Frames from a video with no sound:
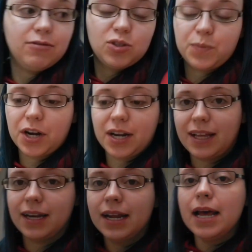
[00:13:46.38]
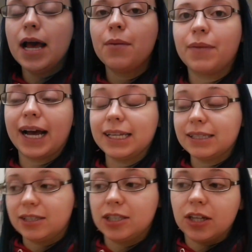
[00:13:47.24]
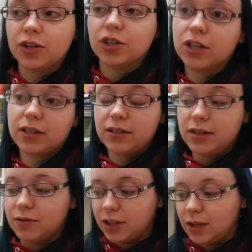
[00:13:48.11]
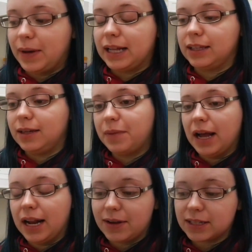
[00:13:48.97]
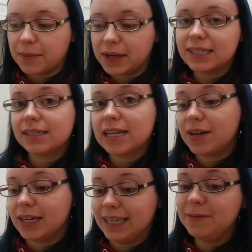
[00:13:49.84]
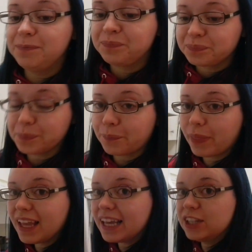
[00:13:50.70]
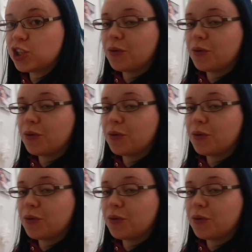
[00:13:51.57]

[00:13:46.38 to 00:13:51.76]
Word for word: it was burning, and my eyes still hurt really badly. But anyways, I'm going to sit down and eat. It's